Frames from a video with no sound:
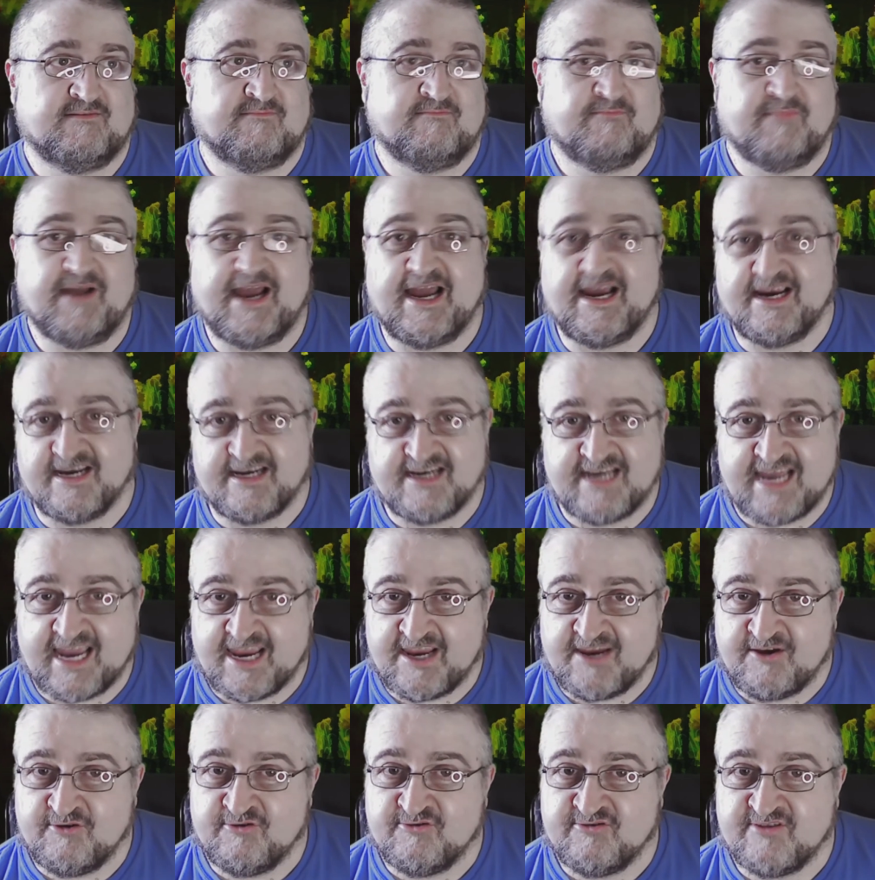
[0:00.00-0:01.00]
but I can get
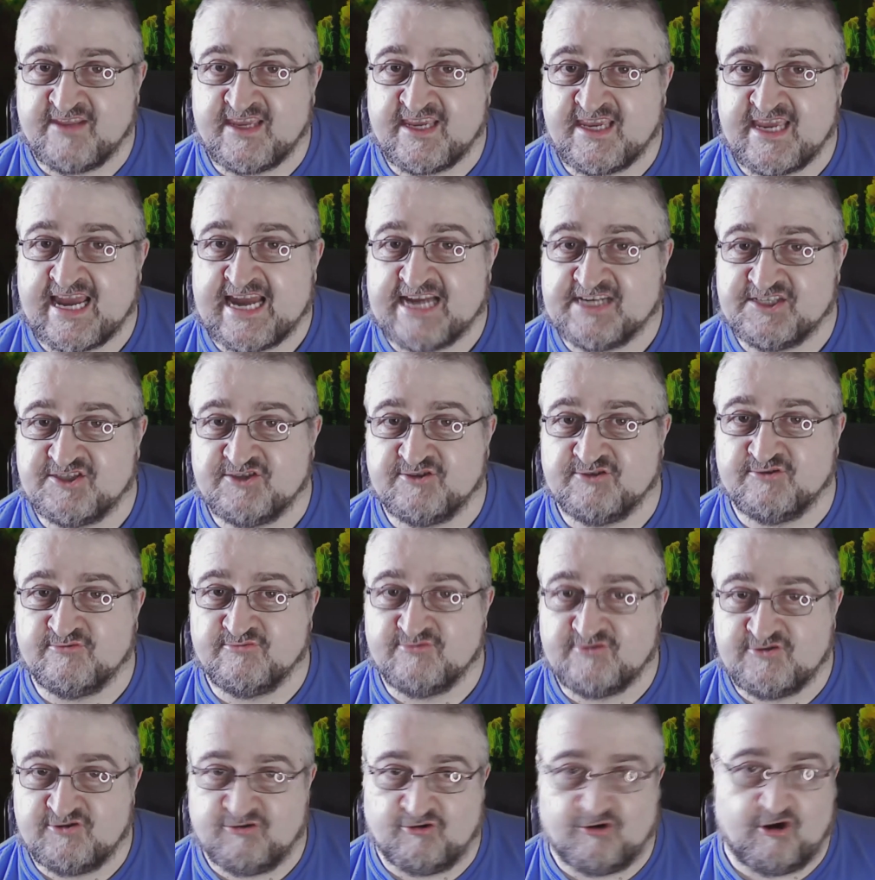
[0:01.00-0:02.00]
you the actual
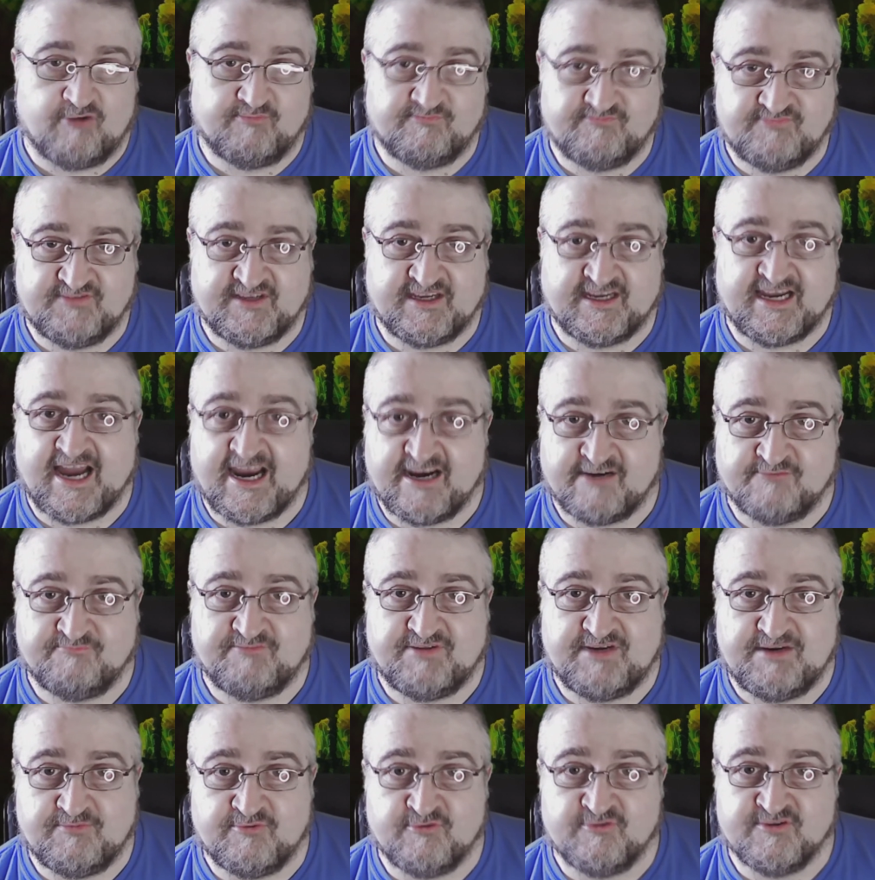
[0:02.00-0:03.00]
top, higher
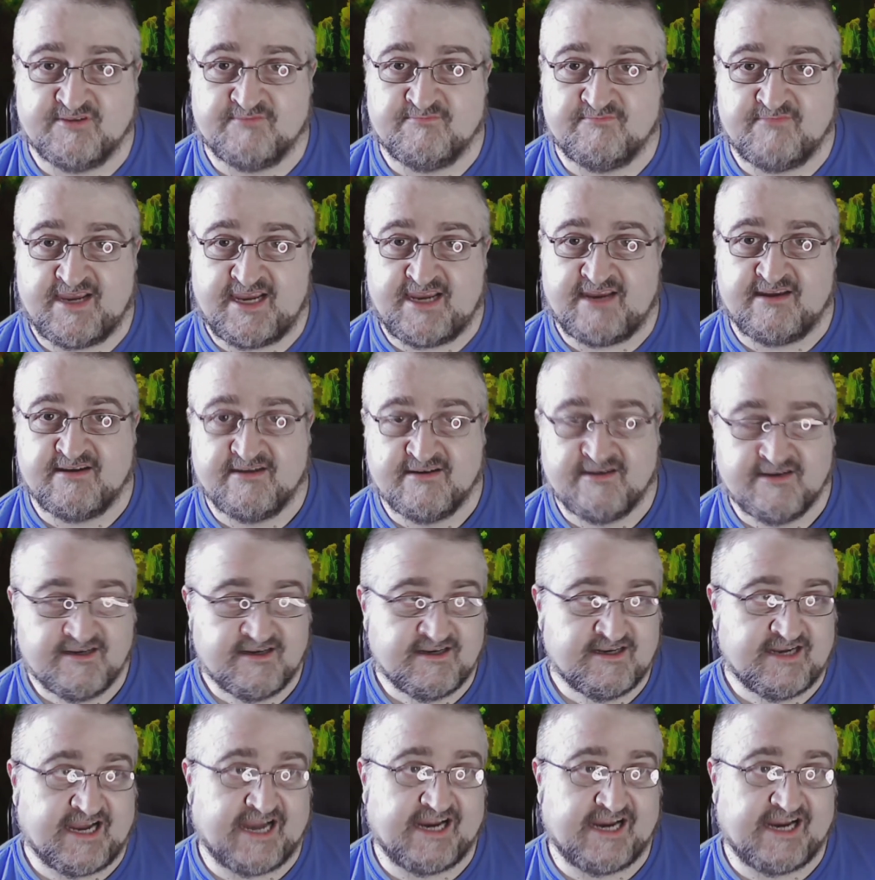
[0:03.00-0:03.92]
people than me. I